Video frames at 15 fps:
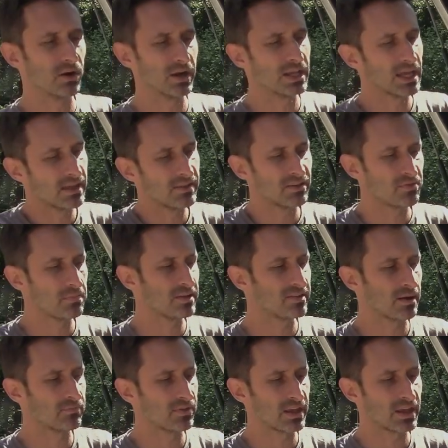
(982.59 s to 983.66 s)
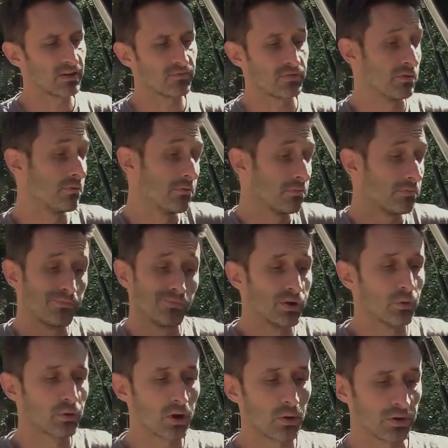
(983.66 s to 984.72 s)
Again, this would be something if you you know
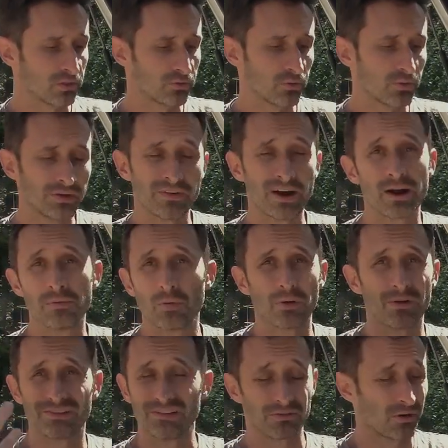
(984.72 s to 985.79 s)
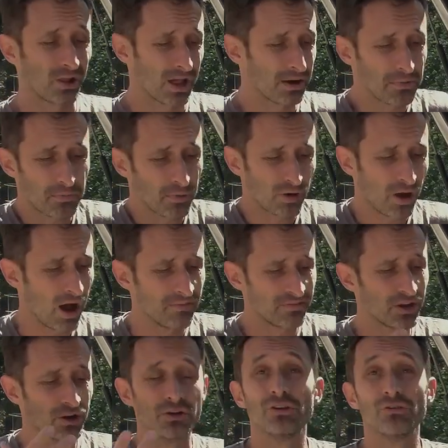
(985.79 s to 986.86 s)
were going through an environment where, a lot of people
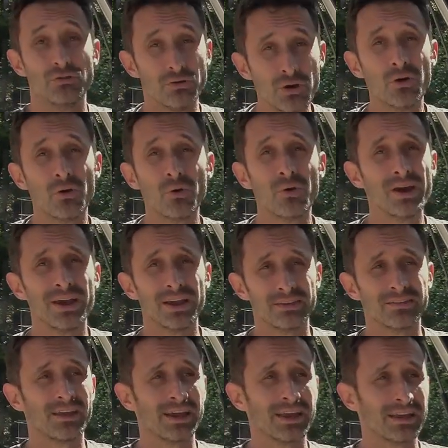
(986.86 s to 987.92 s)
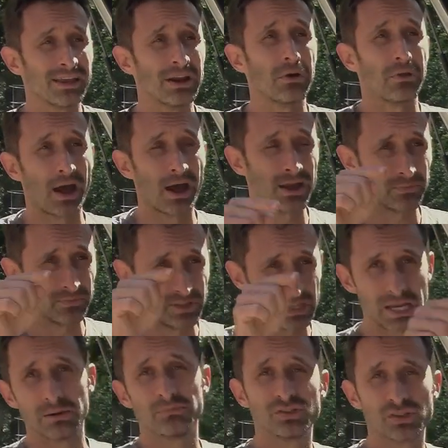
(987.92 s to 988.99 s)
coughing, or you knew it's like you know I am
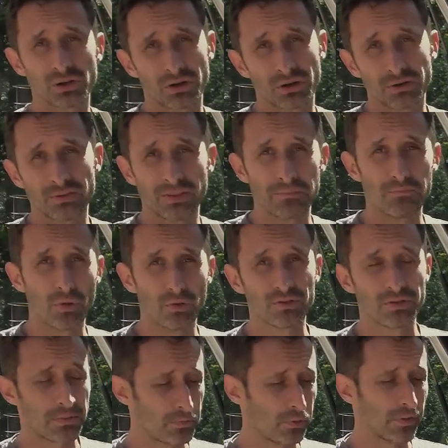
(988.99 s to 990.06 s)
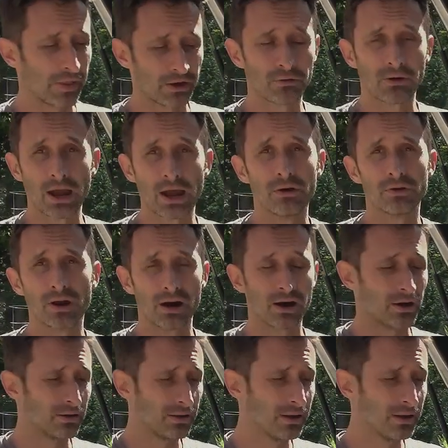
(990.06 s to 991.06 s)
damn sure that most of the people in that crowd are